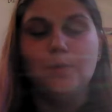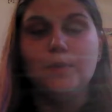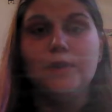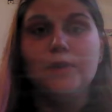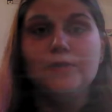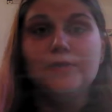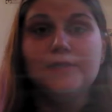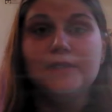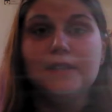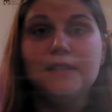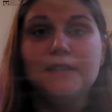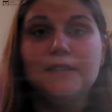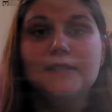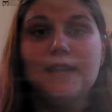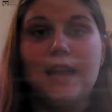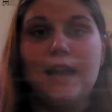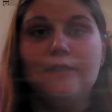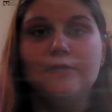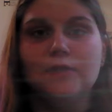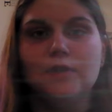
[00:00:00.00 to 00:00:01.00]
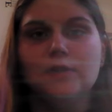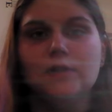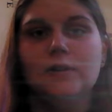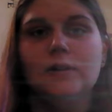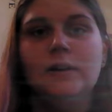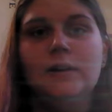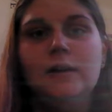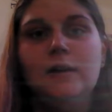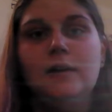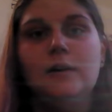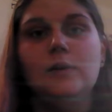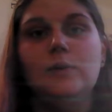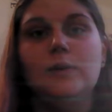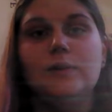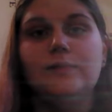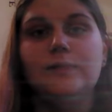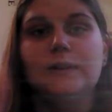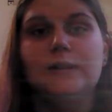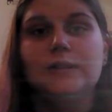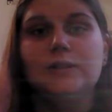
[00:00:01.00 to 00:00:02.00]
We used this after
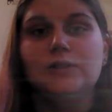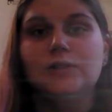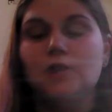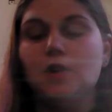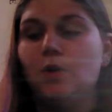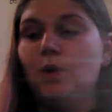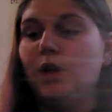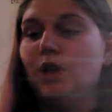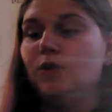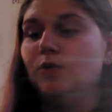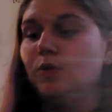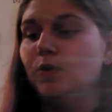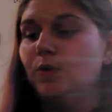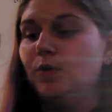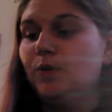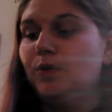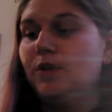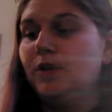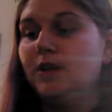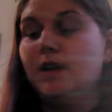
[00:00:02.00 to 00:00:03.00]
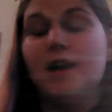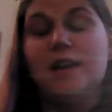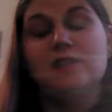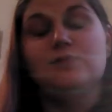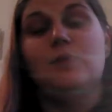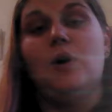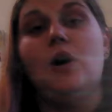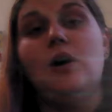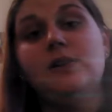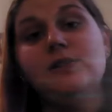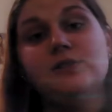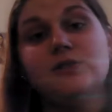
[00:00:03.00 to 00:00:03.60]
we finished going through the Taj Mahal